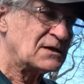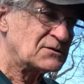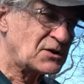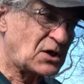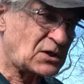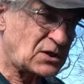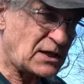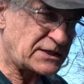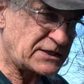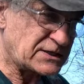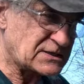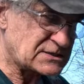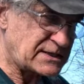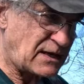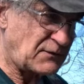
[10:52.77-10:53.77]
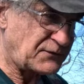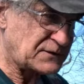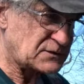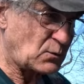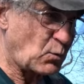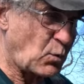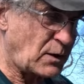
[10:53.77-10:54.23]
The clutch itself
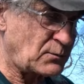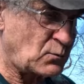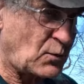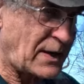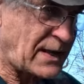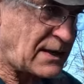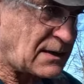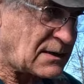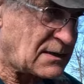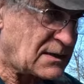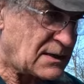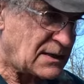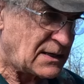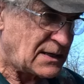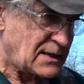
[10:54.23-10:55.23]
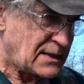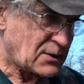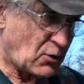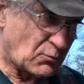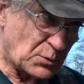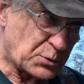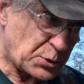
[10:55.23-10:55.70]
is a one-way. It
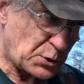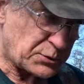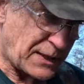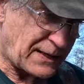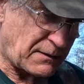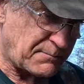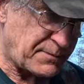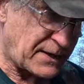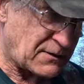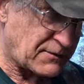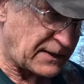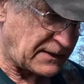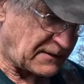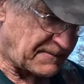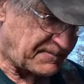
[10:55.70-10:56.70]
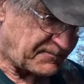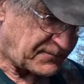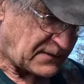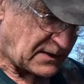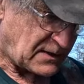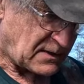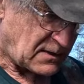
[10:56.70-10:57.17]
almost looks like a bearing,
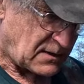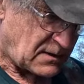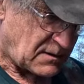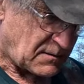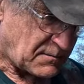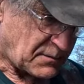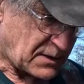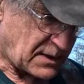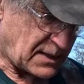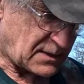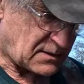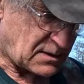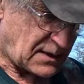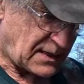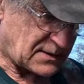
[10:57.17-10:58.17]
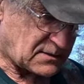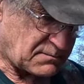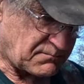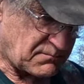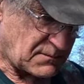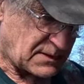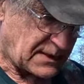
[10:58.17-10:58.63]
but
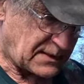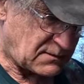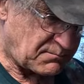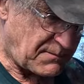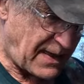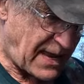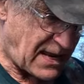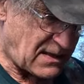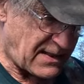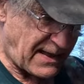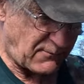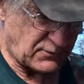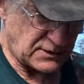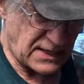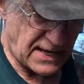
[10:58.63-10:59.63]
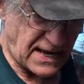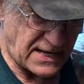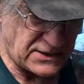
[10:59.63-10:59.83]
it's made that when the